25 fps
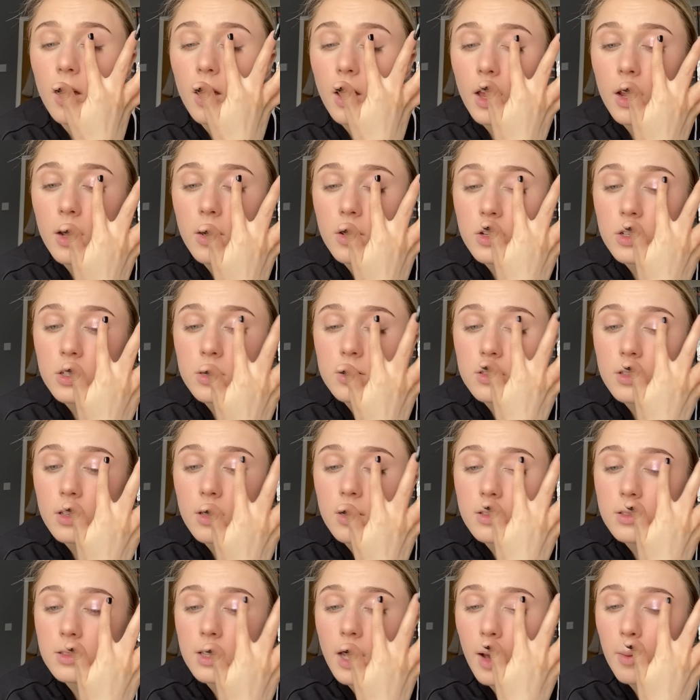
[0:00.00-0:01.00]
and just
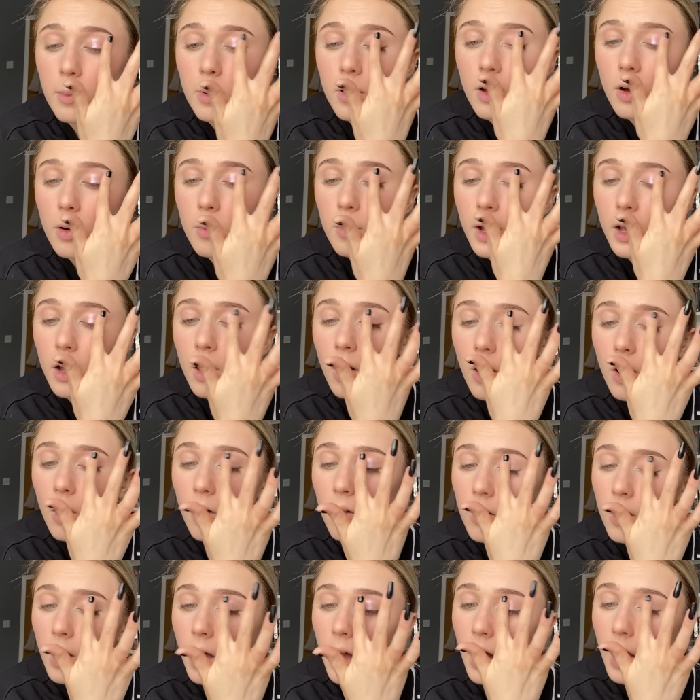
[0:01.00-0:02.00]
dab it on my
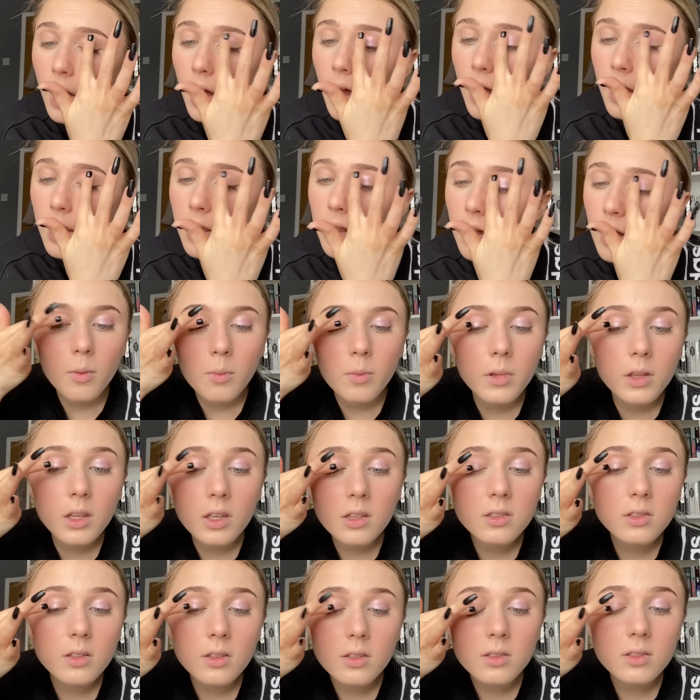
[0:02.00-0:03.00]
whole eye. But
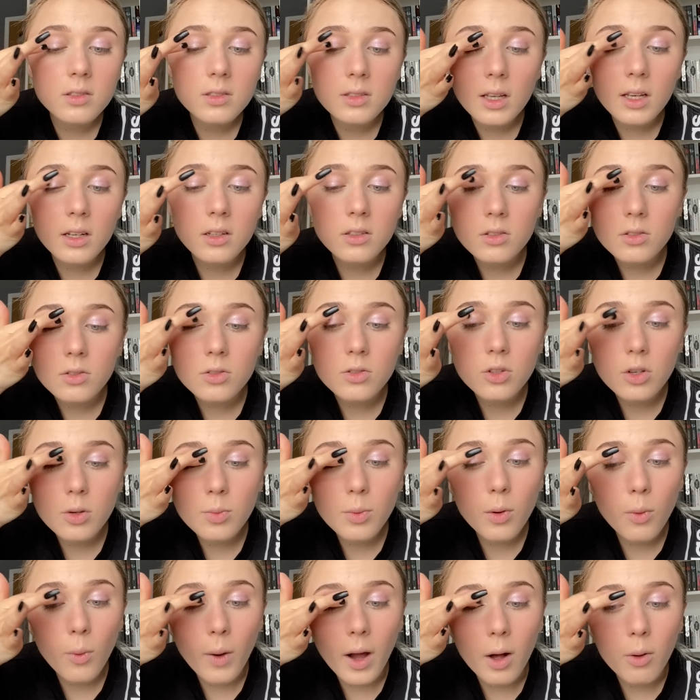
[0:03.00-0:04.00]
this sticks
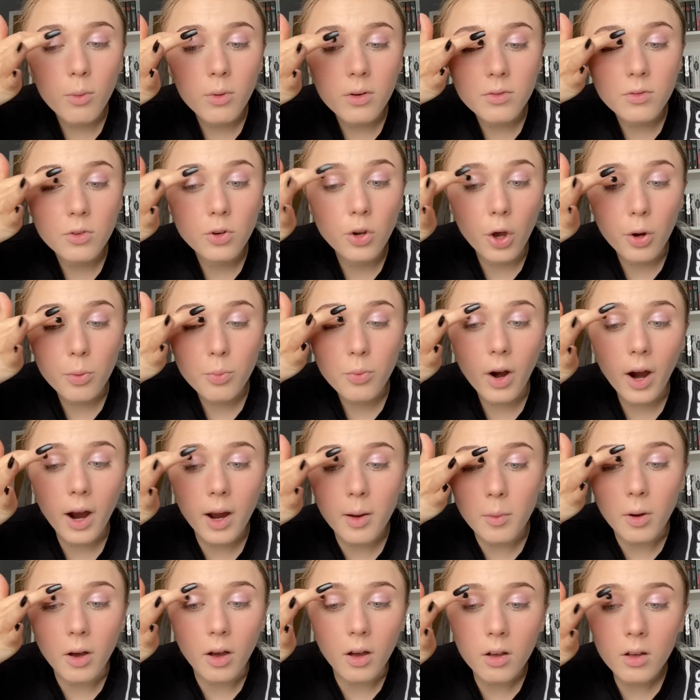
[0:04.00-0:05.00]
super well with no
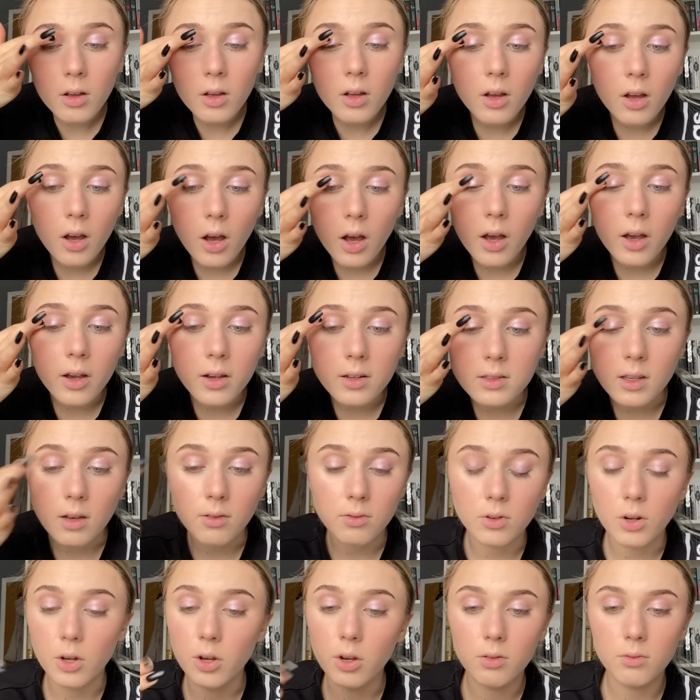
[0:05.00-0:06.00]
primer because I have
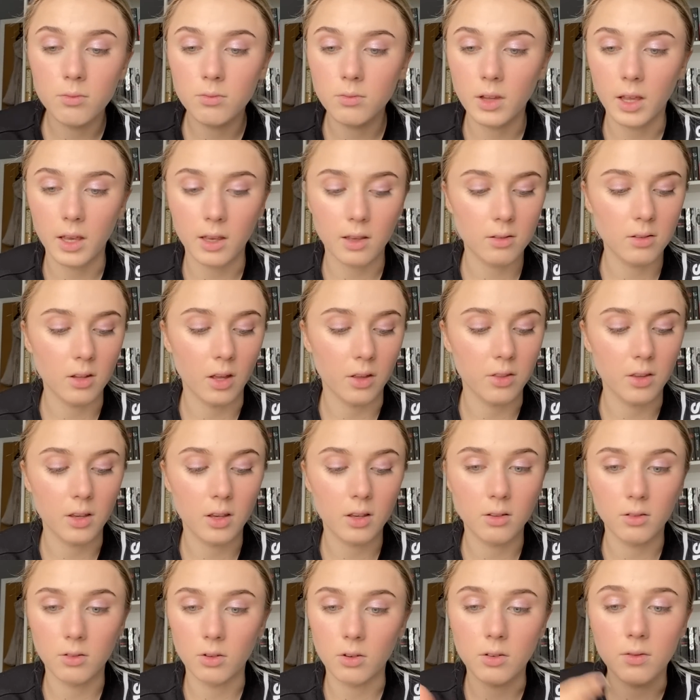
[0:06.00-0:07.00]
no like
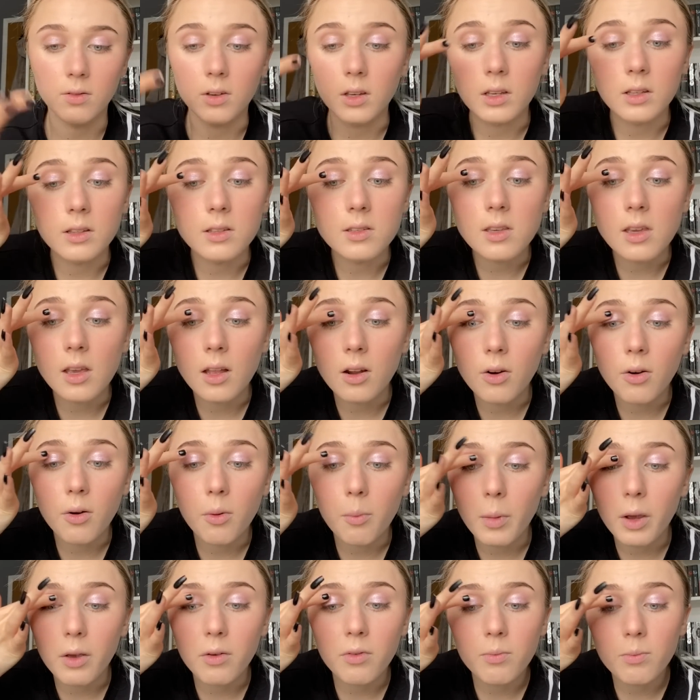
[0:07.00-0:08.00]
nothing, not even concealer on
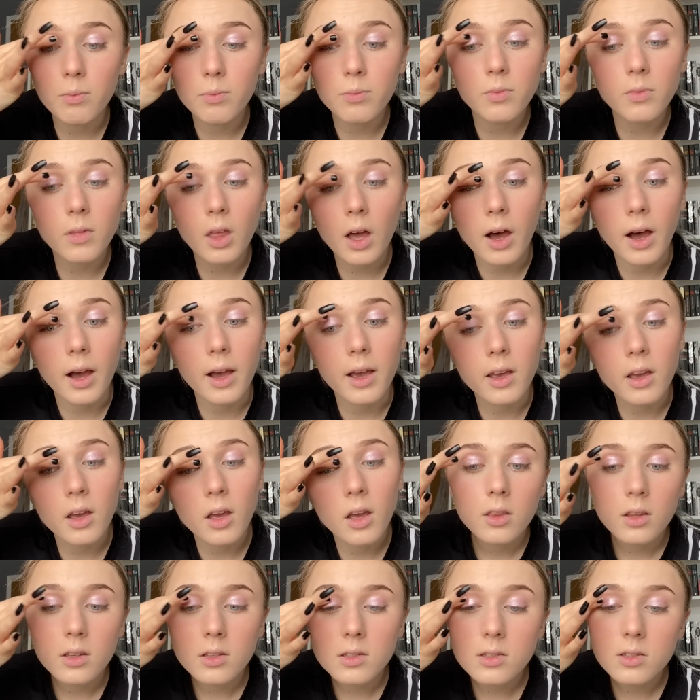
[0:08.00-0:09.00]
my eye.
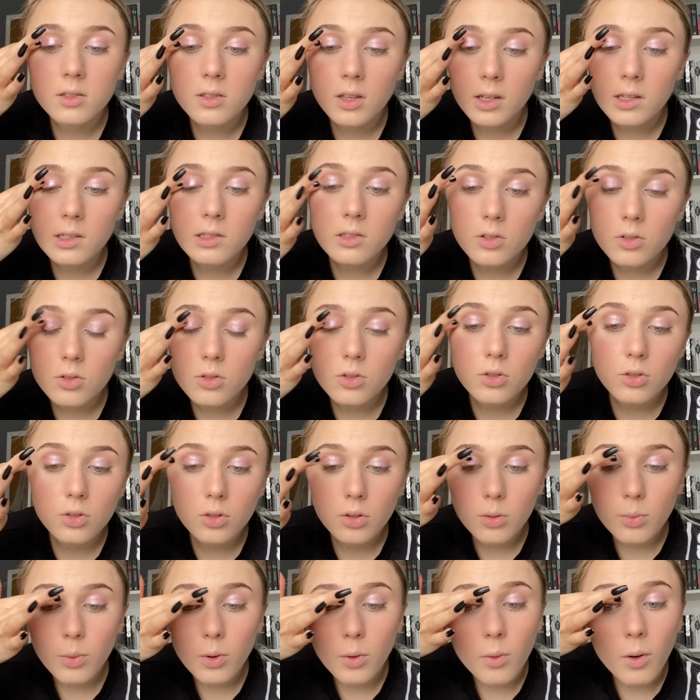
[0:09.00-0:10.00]
This sticks
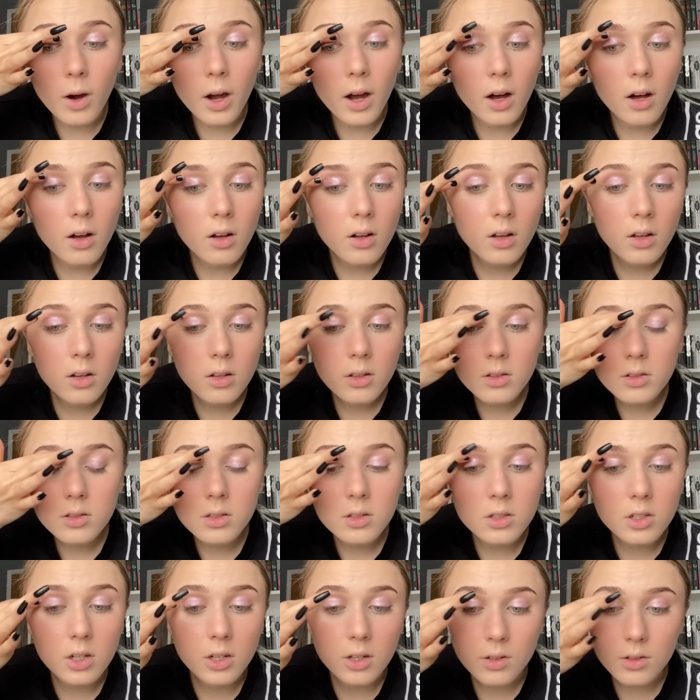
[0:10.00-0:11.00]
super well to
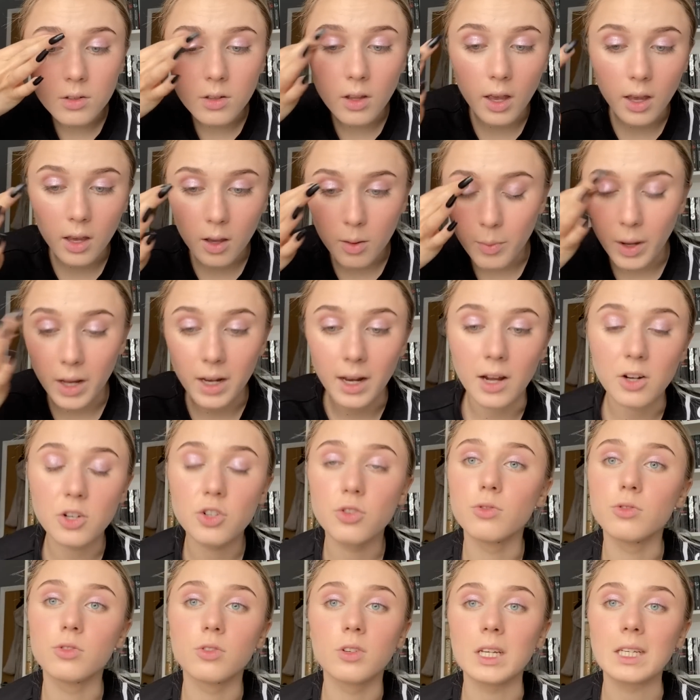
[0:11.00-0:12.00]
just like my
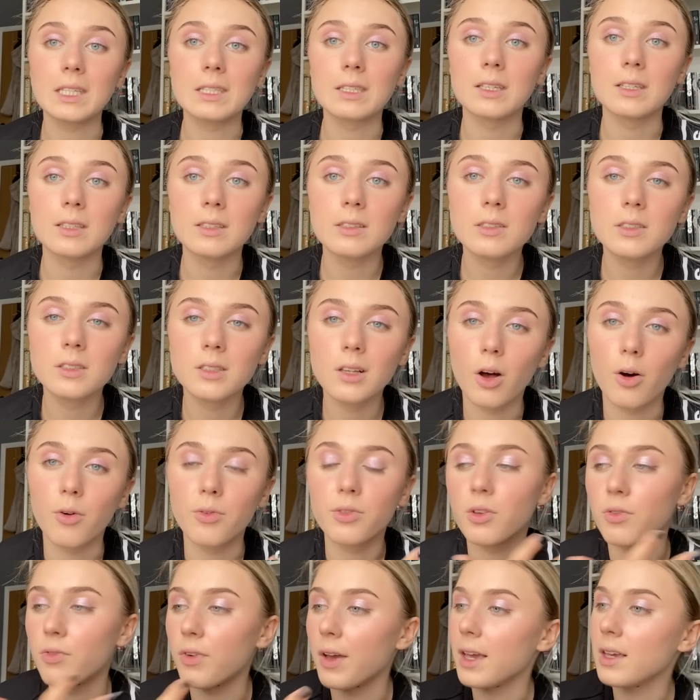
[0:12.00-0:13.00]
natural greases off
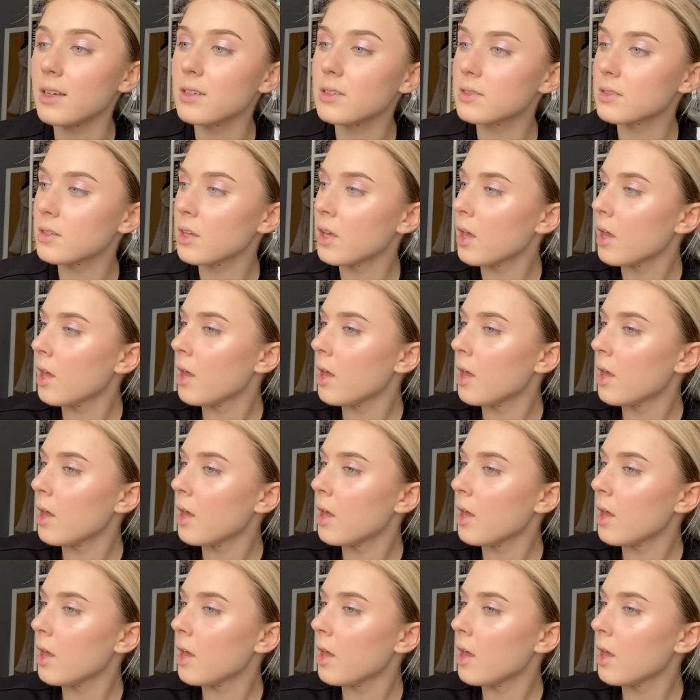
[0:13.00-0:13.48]
the face.